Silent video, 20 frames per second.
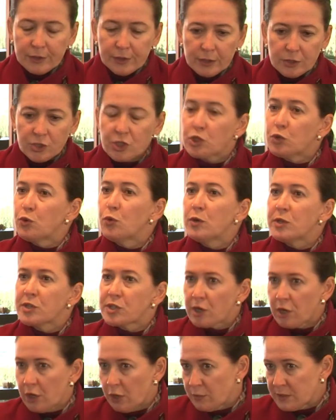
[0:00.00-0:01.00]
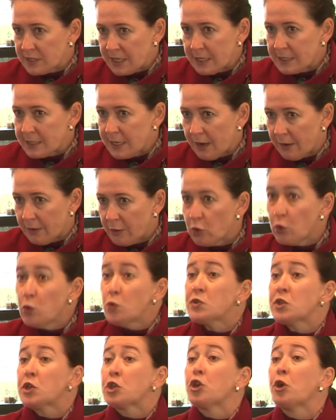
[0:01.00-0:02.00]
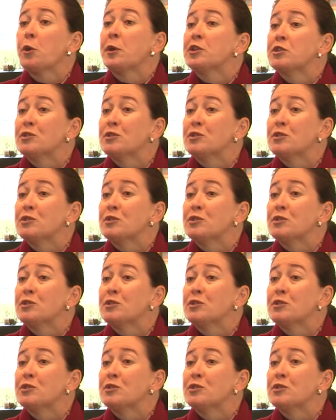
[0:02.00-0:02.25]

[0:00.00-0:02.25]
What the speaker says: school is closing down, who's it going